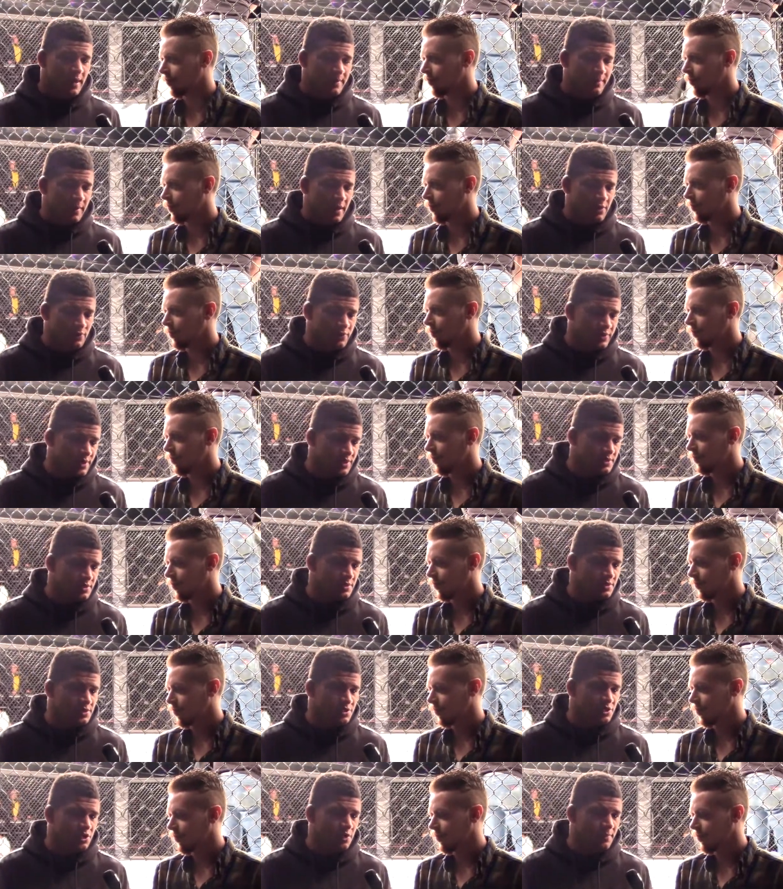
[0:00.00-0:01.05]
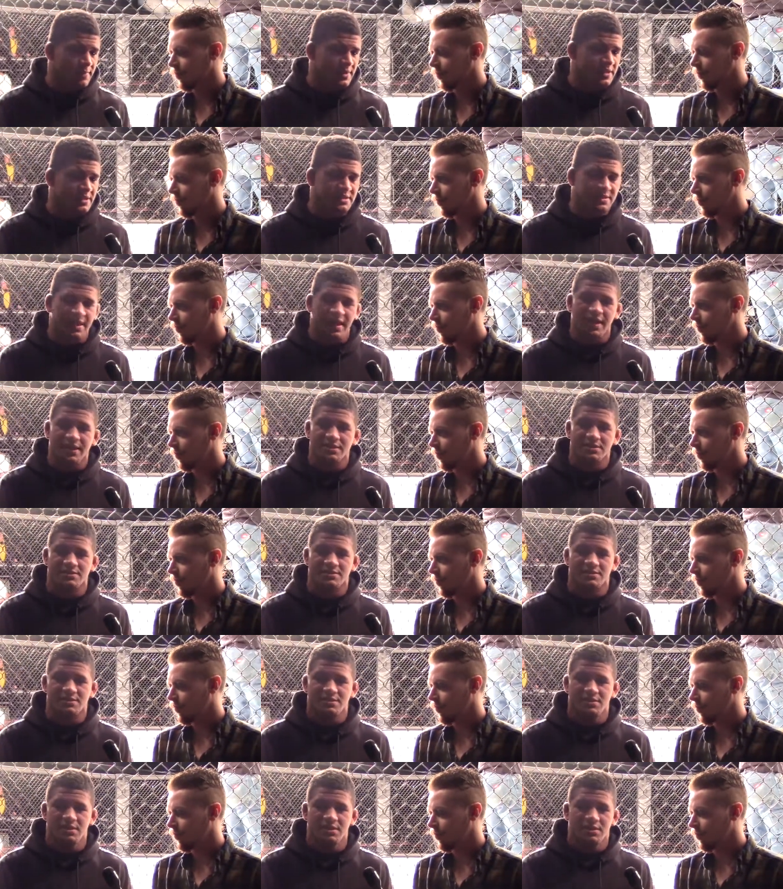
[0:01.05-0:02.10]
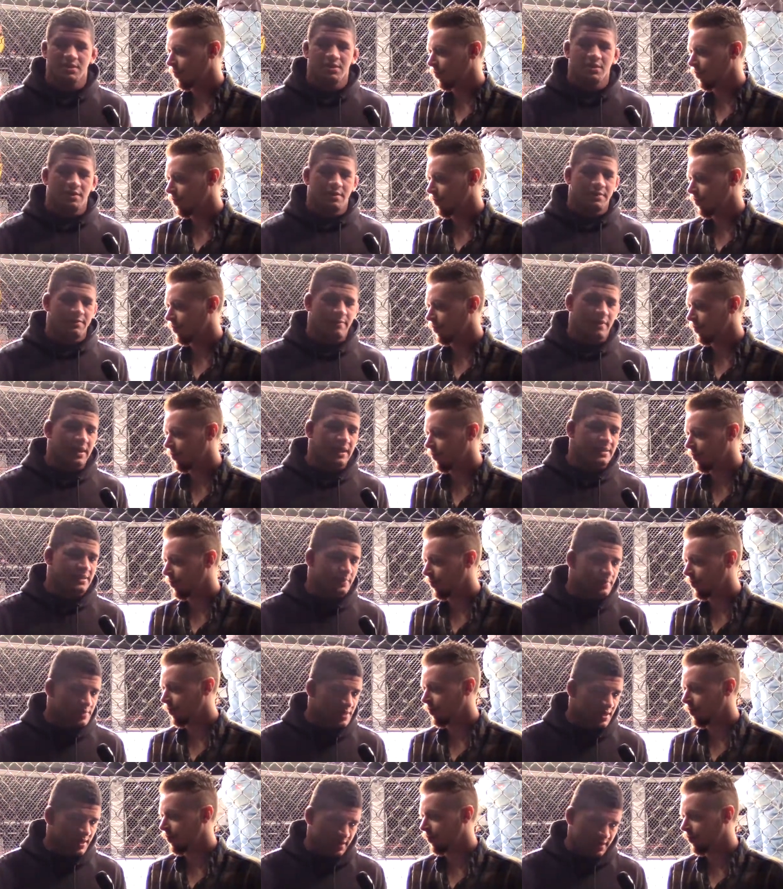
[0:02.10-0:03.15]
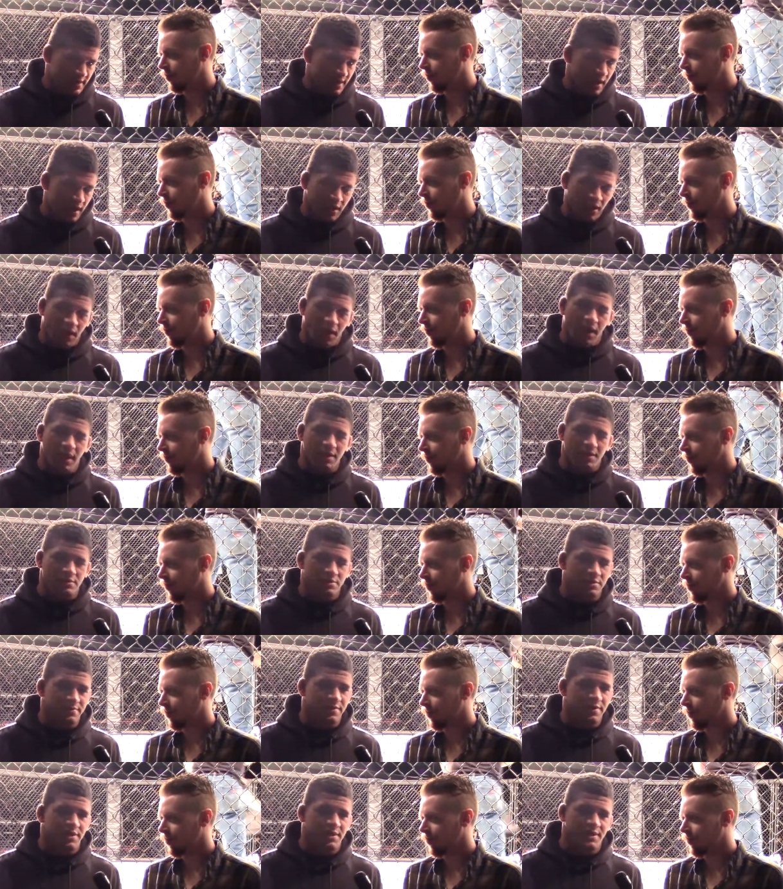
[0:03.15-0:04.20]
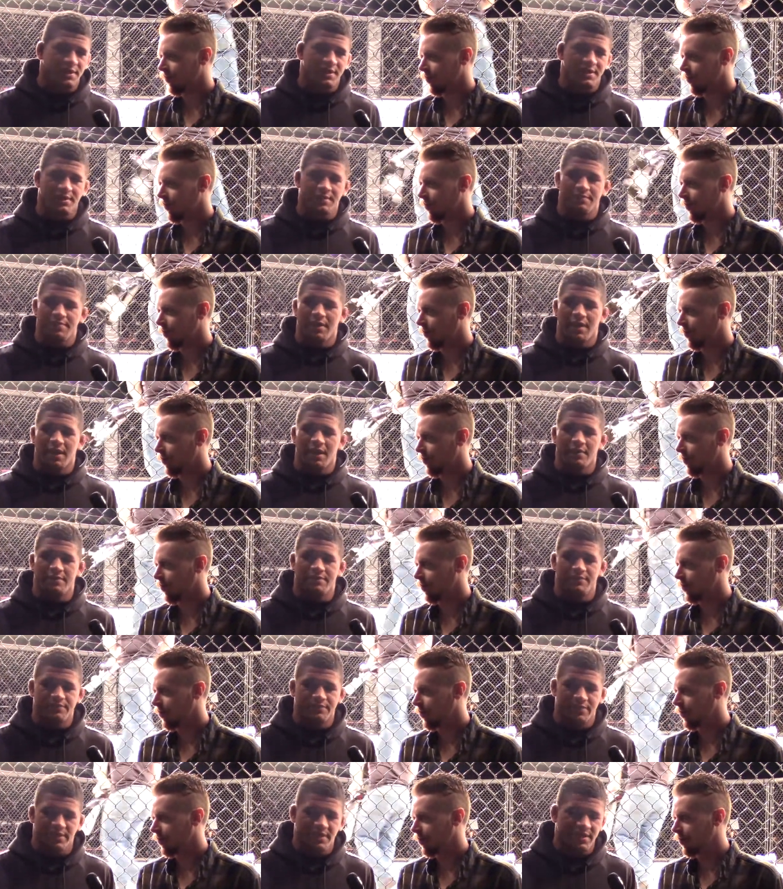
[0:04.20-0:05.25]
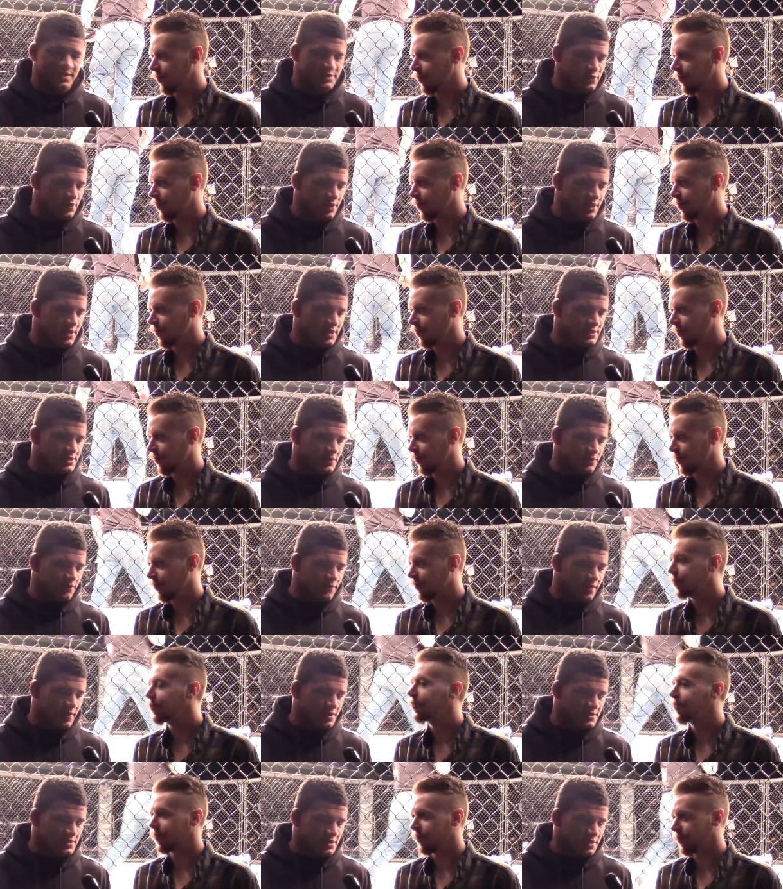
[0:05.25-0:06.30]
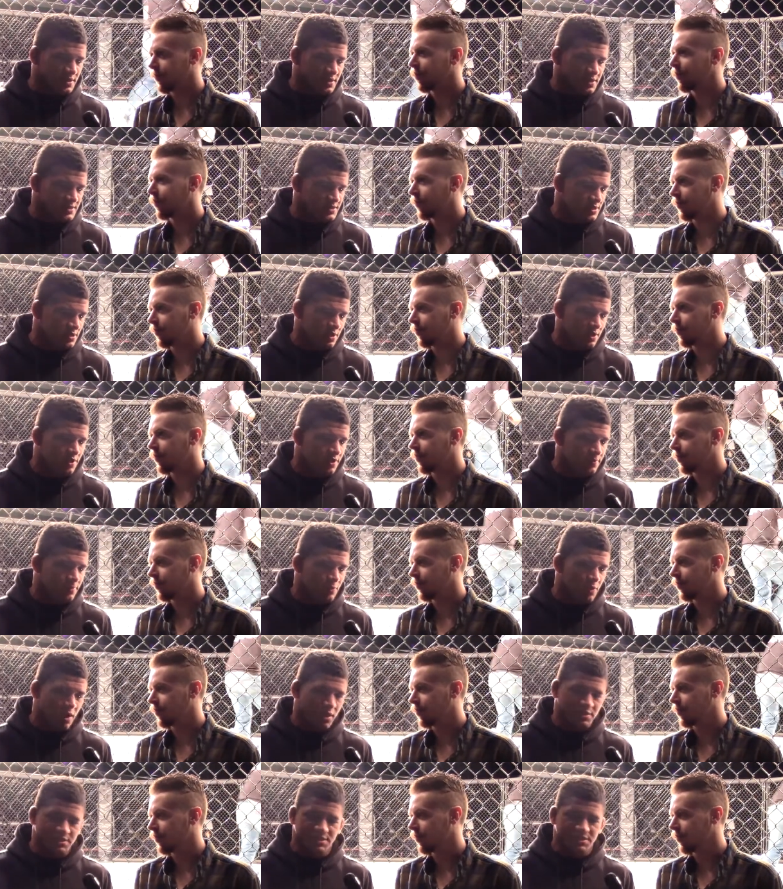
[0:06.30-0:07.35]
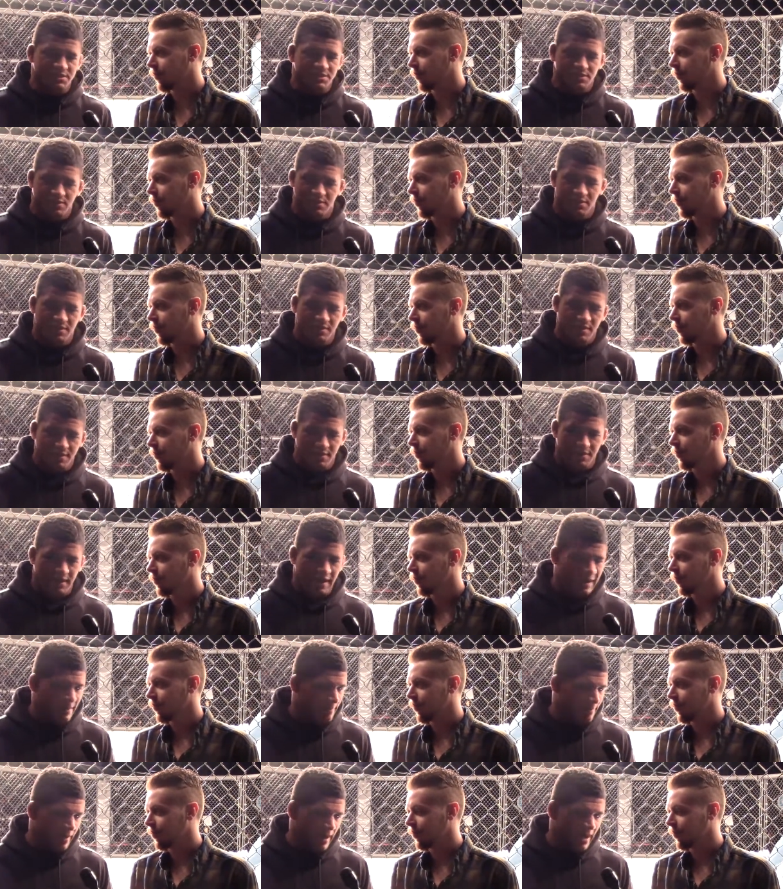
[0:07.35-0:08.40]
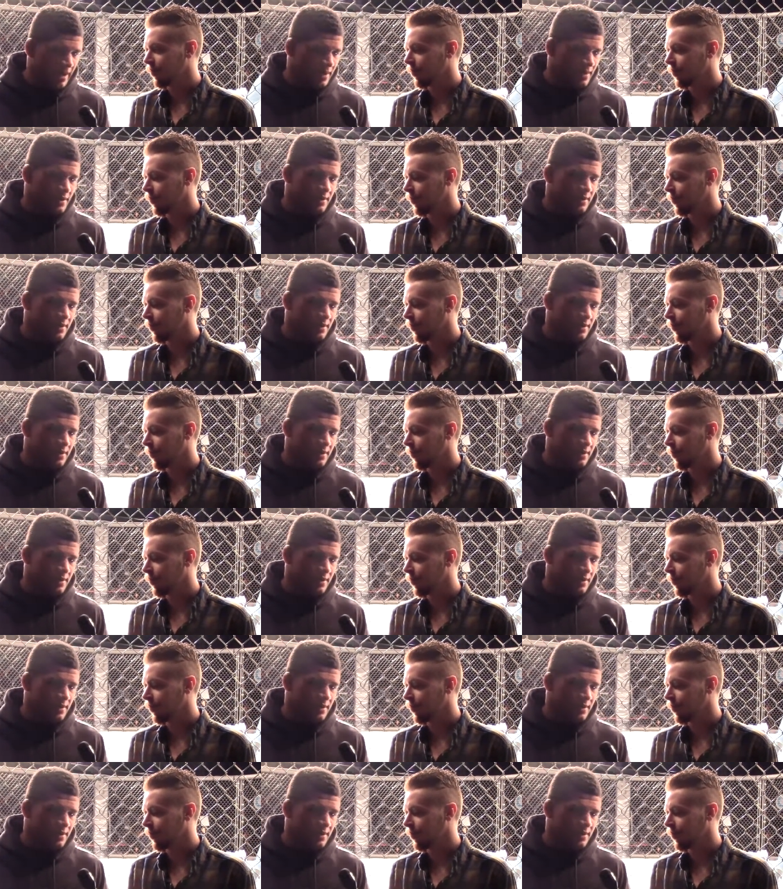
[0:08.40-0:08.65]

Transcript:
Speaker 1: my rhythm, you know, my attacks but end up that I got caught on the beginning, but it is what it is. I think it's a, it's a learning process. I'm back.